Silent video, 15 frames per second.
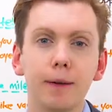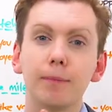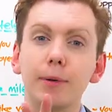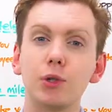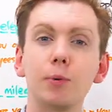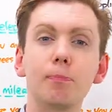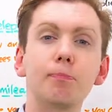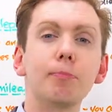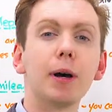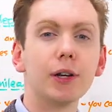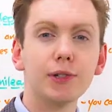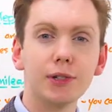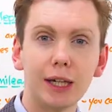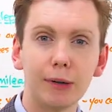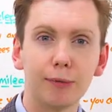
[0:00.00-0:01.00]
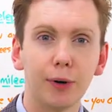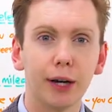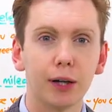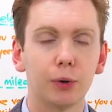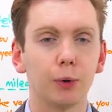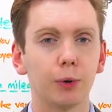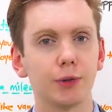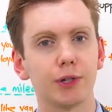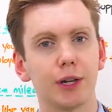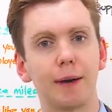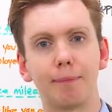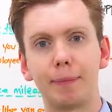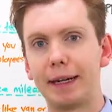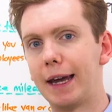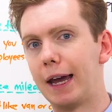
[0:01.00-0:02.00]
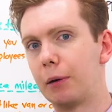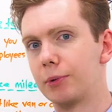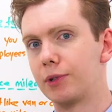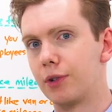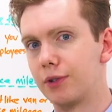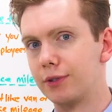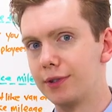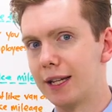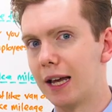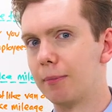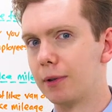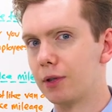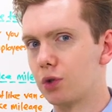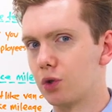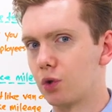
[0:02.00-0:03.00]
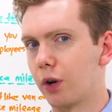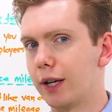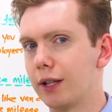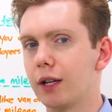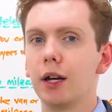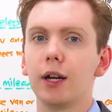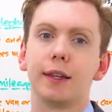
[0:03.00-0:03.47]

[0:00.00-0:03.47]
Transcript: but you must keep records and be able to demonstrate